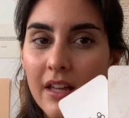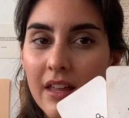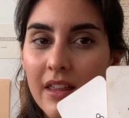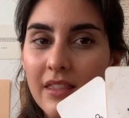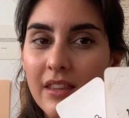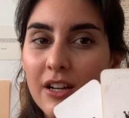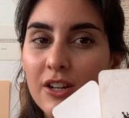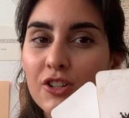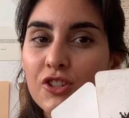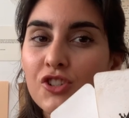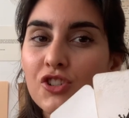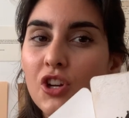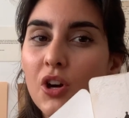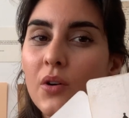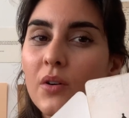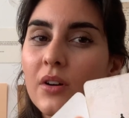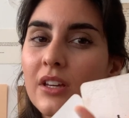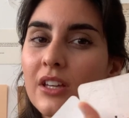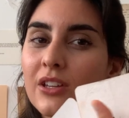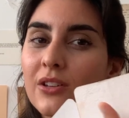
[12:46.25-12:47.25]
They're
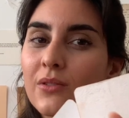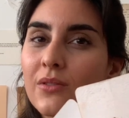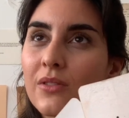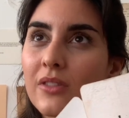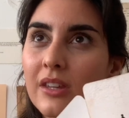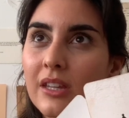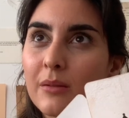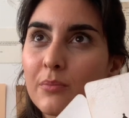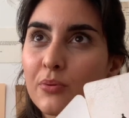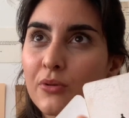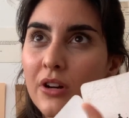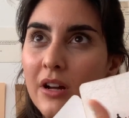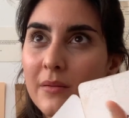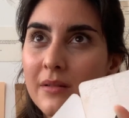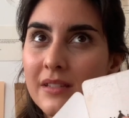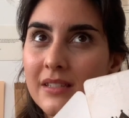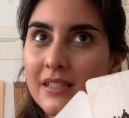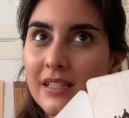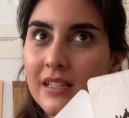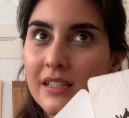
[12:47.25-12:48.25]
showing you the
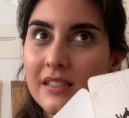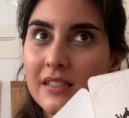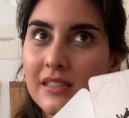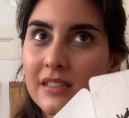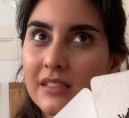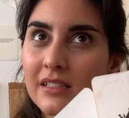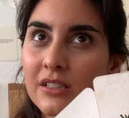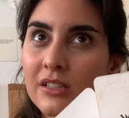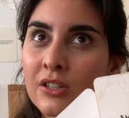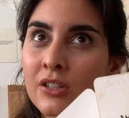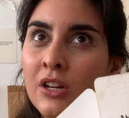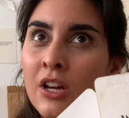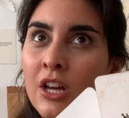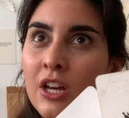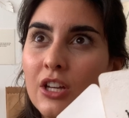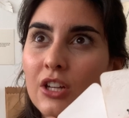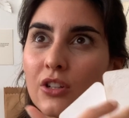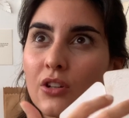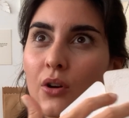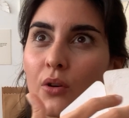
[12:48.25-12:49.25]
premises. They're,
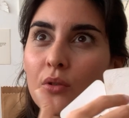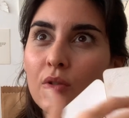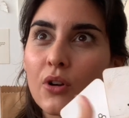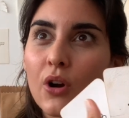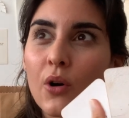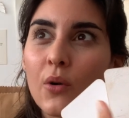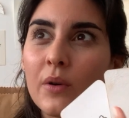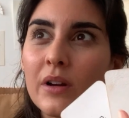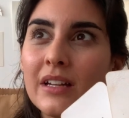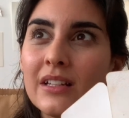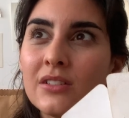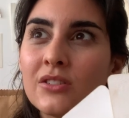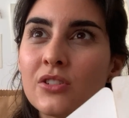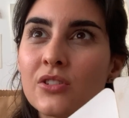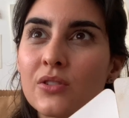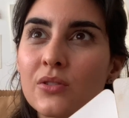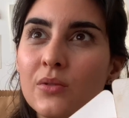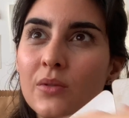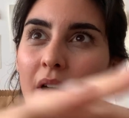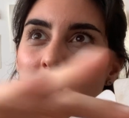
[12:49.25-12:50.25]
going
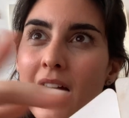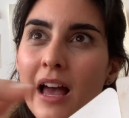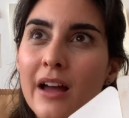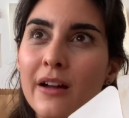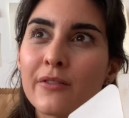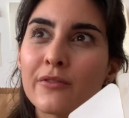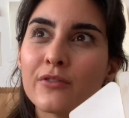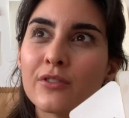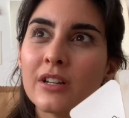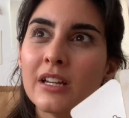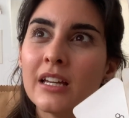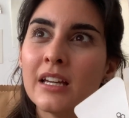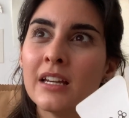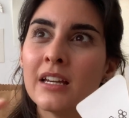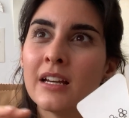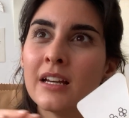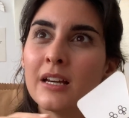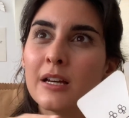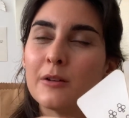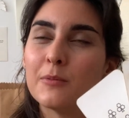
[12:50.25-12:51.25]
to every
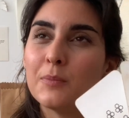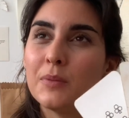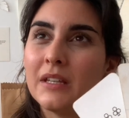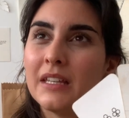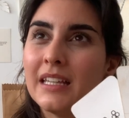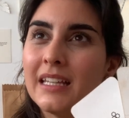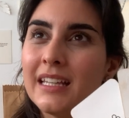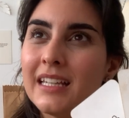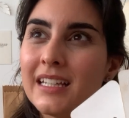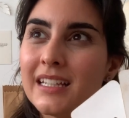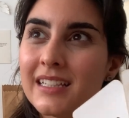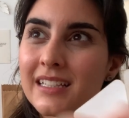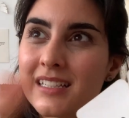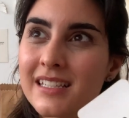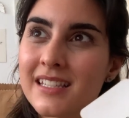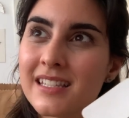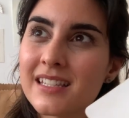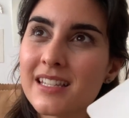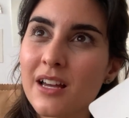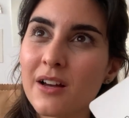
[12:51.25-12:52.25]

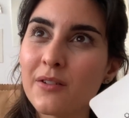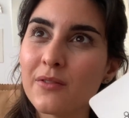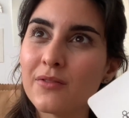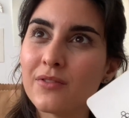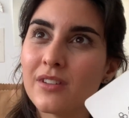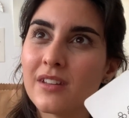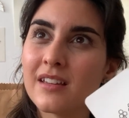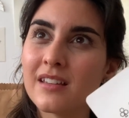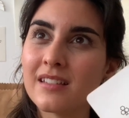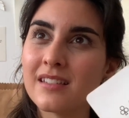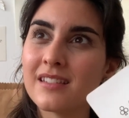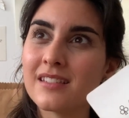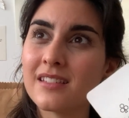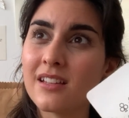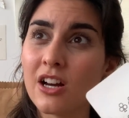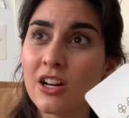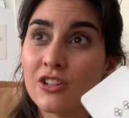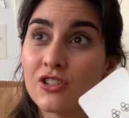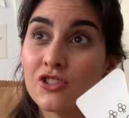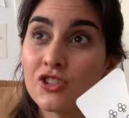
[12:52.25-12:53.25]
piece of this
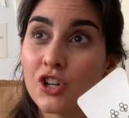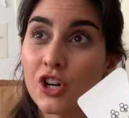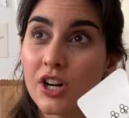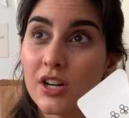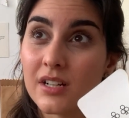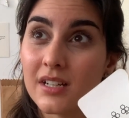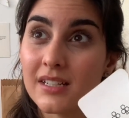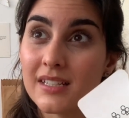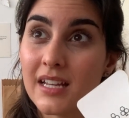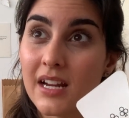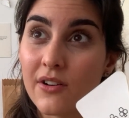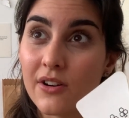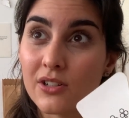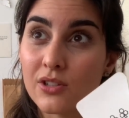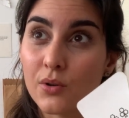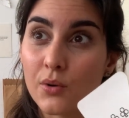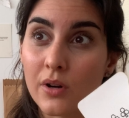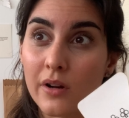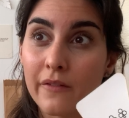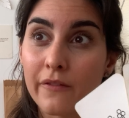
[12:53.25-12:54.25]
uncharted
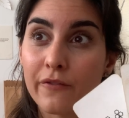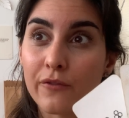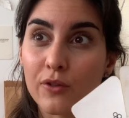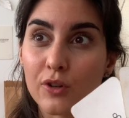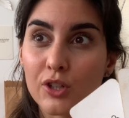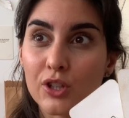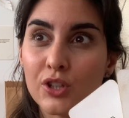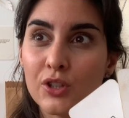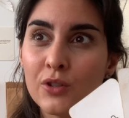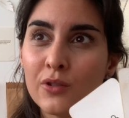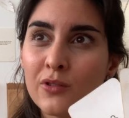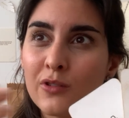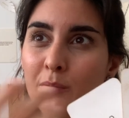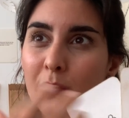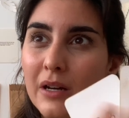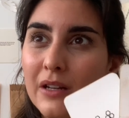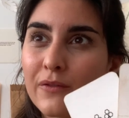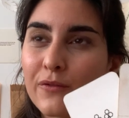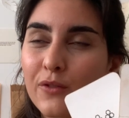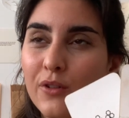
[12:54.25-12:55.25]
territory for you,
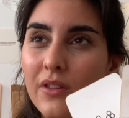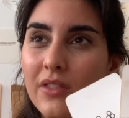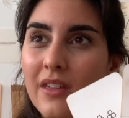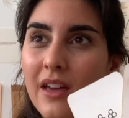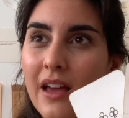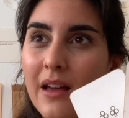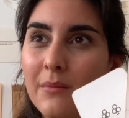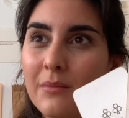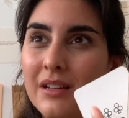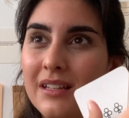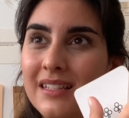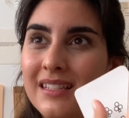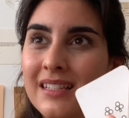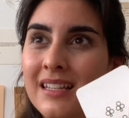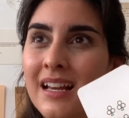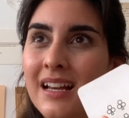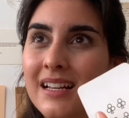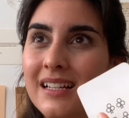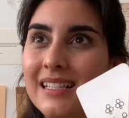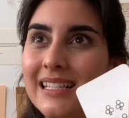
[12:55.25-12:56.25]
but for them it's
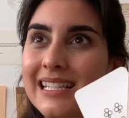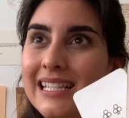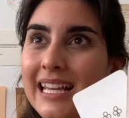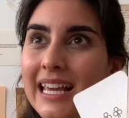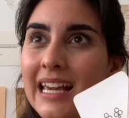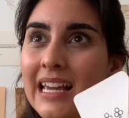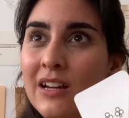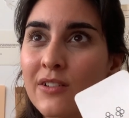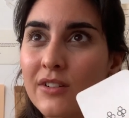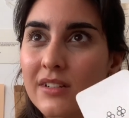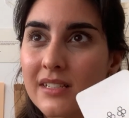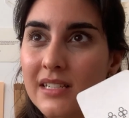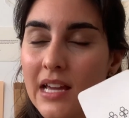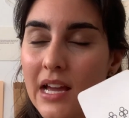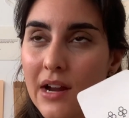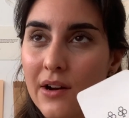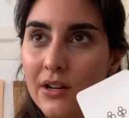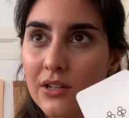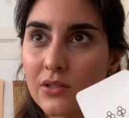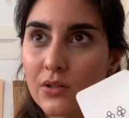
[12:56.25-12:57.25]
sacred
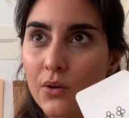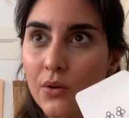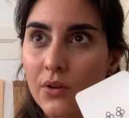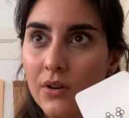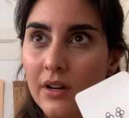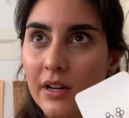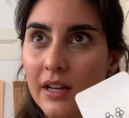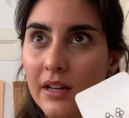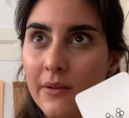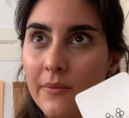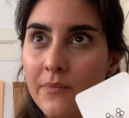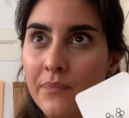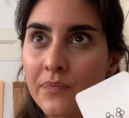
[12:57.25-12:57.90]
territory.